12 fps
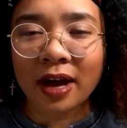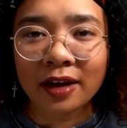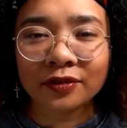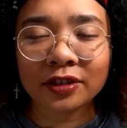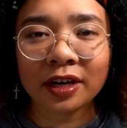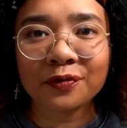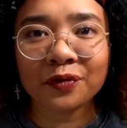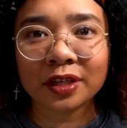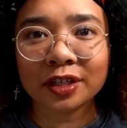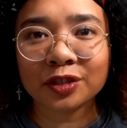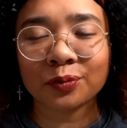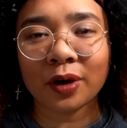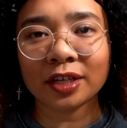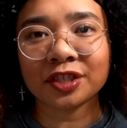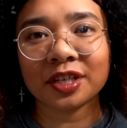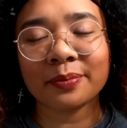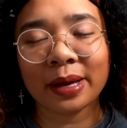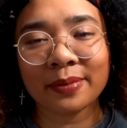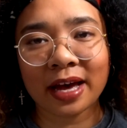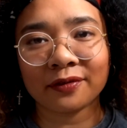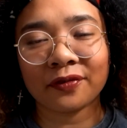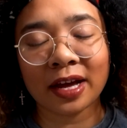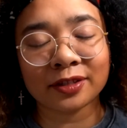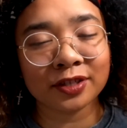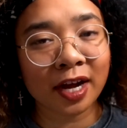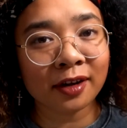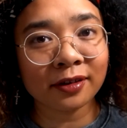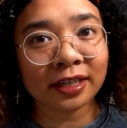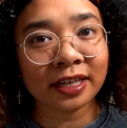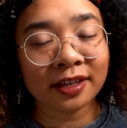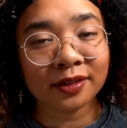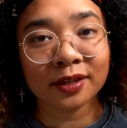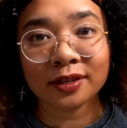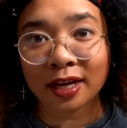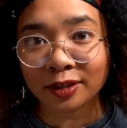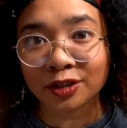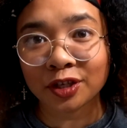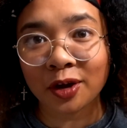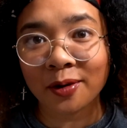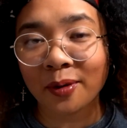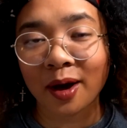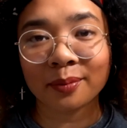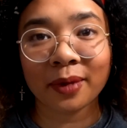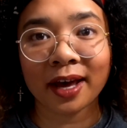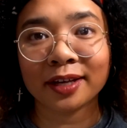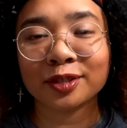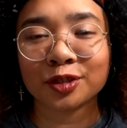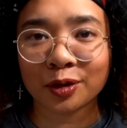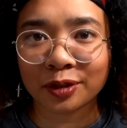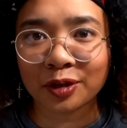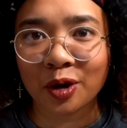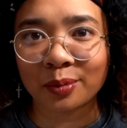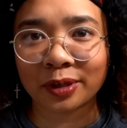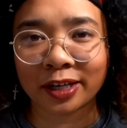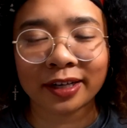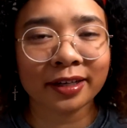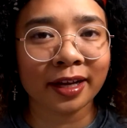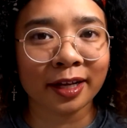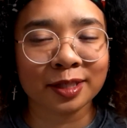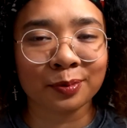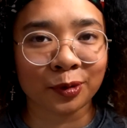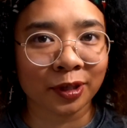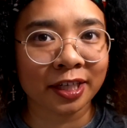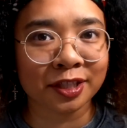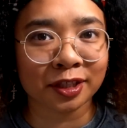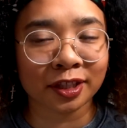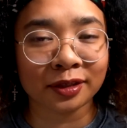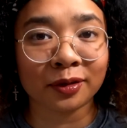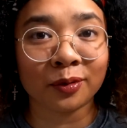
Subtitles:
after I finished watching My Mad Fat Diary, the next show on my Jodie Comer exploration